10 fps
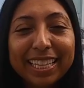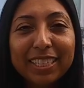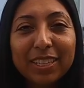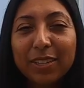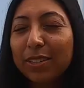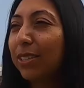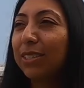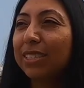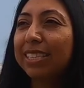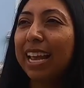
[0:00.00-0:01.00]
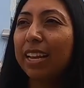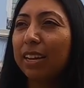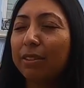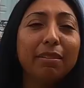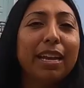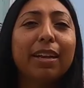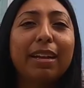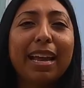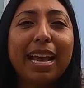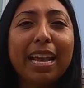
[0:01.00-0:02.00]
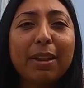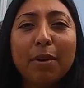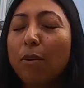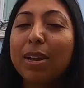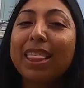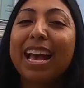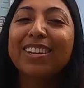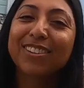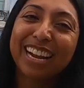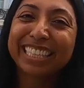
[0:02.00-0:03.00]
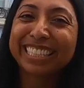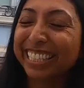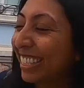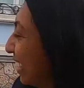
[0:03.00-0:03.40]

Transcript: thing to do, to just kind of aim with that direction.